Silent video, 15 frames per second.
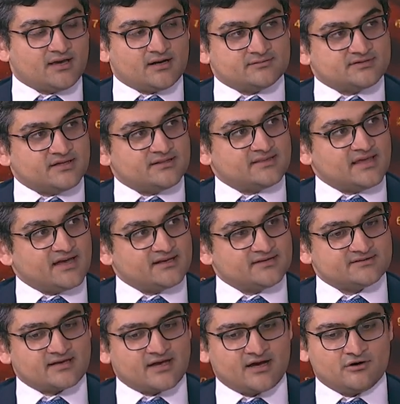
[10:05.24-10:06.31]
And I'm saying that
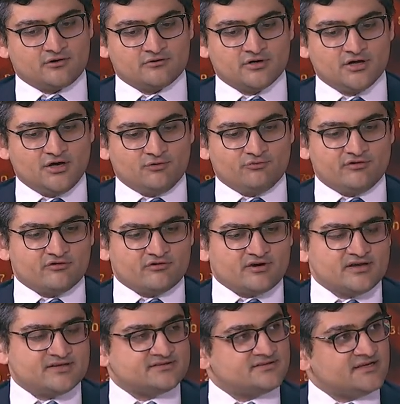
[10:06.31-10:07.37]
is how we've
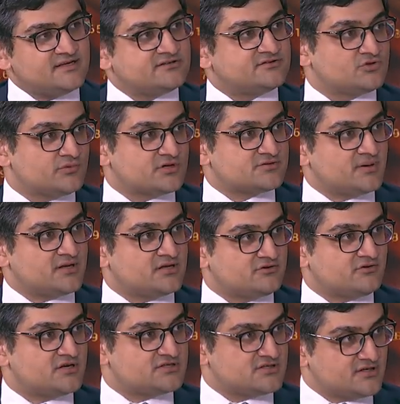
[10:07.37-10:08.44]
already seen so much
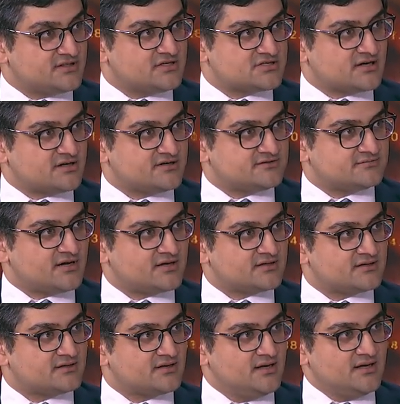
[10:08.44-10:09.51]
penetration in the Chinese
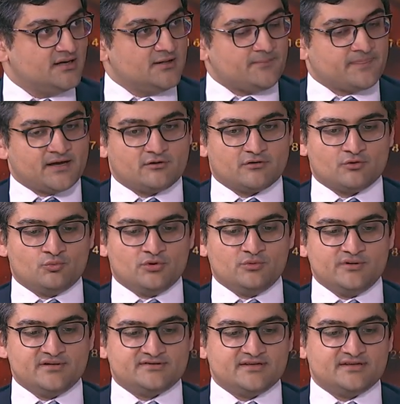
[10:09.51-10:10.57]
market. Now, would
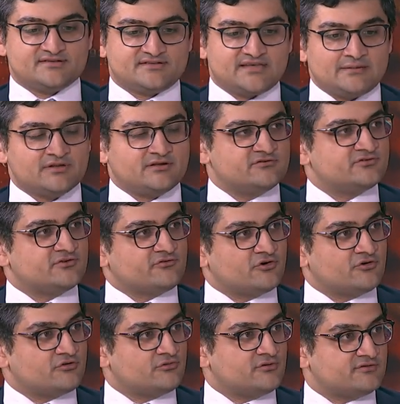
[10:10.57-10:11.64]
we see the same levels of
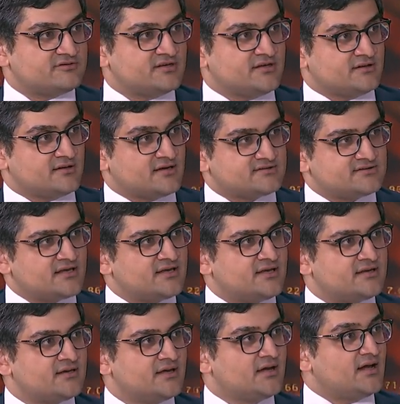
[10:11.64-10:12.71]
growth we've seen last
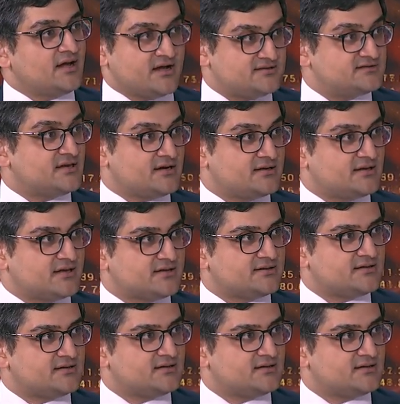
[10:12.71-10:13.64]
decade? I'd say unlikely.